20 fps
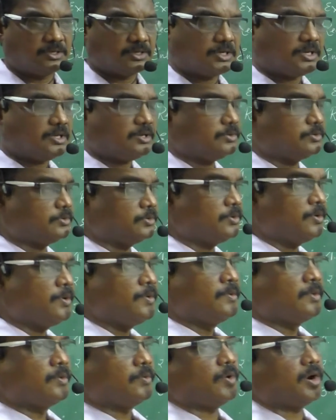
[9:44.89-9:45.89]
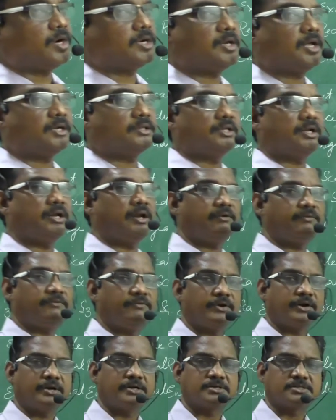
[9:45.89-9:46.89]
Now, what are the
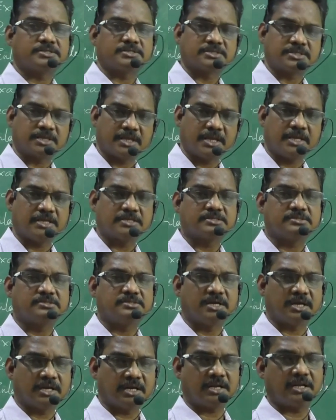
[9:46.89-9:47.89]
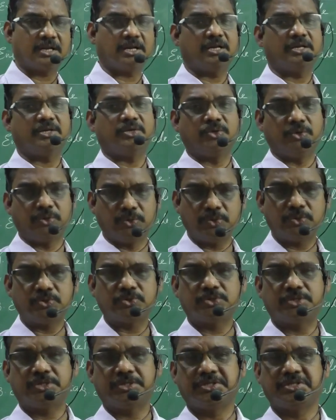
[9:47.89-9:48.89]
different scales generally
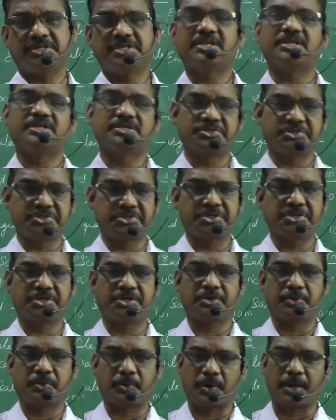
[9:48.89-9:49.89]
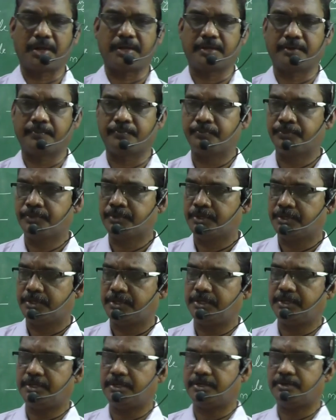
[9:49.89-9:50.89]
used in the engineering drawing?
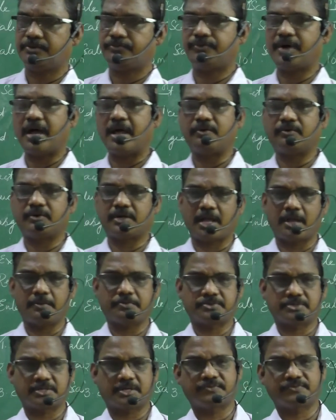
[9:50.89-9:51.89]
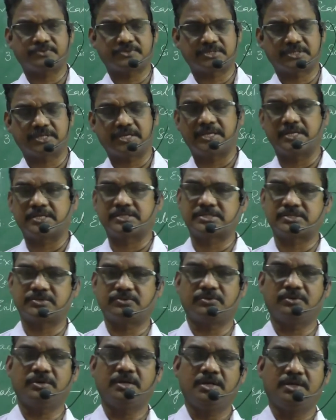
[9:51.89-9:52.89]
Here 5 types of scales
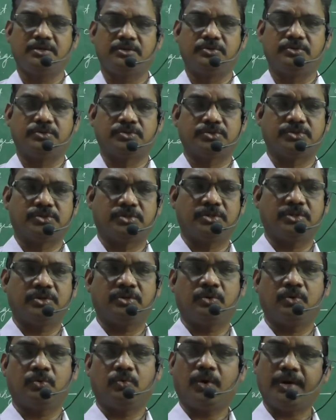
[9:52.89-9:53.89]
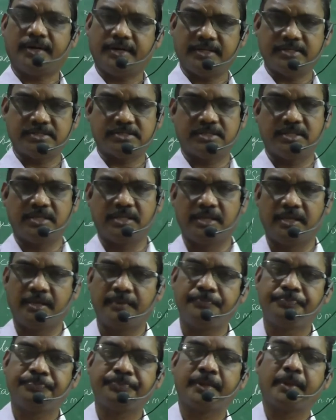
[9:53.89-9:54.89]
used. One is
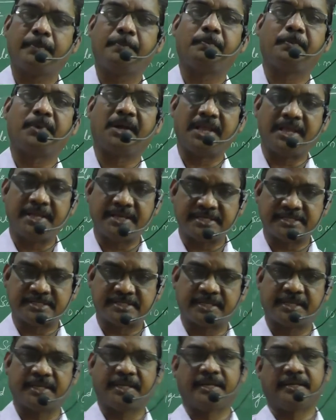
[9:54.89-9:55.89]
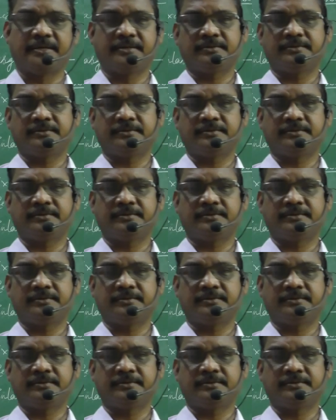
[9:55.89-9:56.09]
the plane scale.